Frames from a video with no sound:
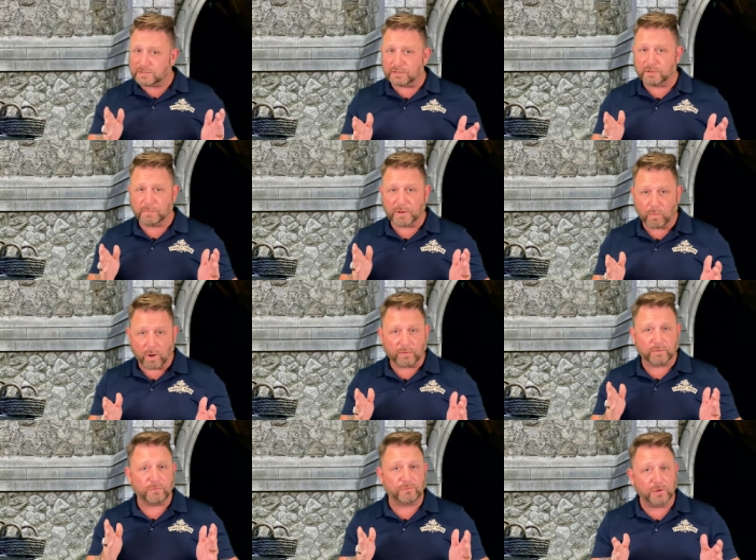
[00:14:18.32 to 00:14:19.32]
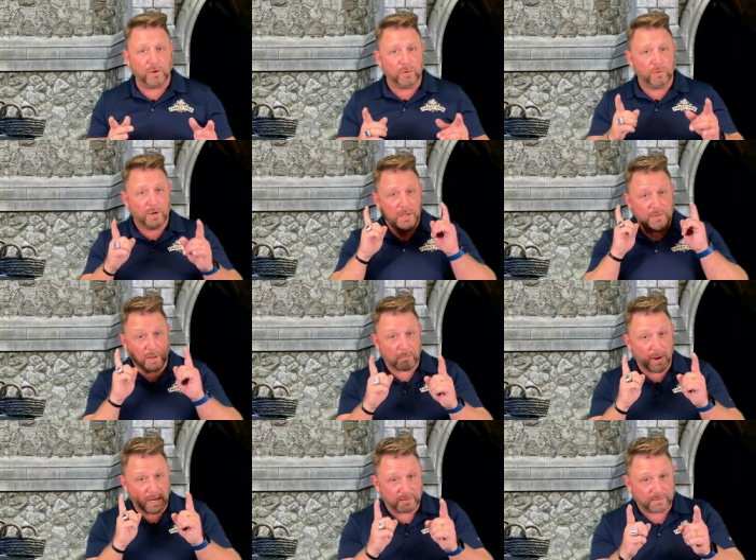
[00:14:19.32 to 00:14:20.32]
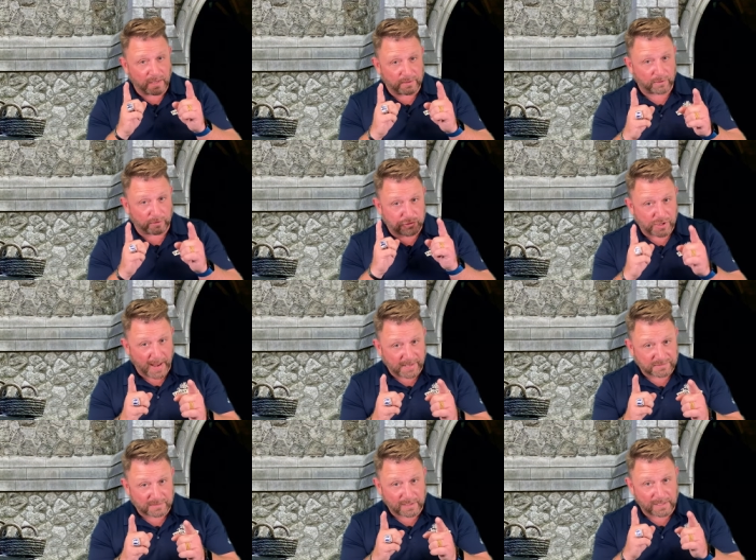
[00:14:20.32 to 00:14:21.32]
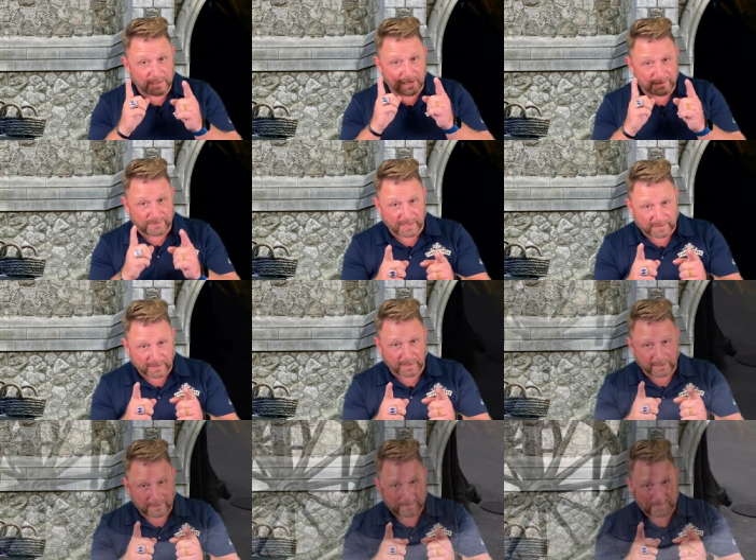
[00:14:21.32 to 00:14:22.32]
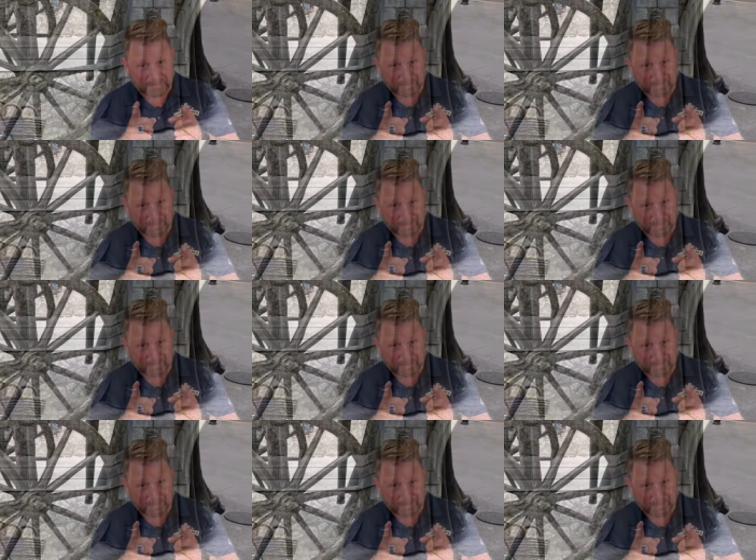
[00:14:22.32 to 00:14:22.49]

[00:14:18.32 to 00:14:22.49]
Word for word: is said to be one of the few that maintained her chastity and dignity.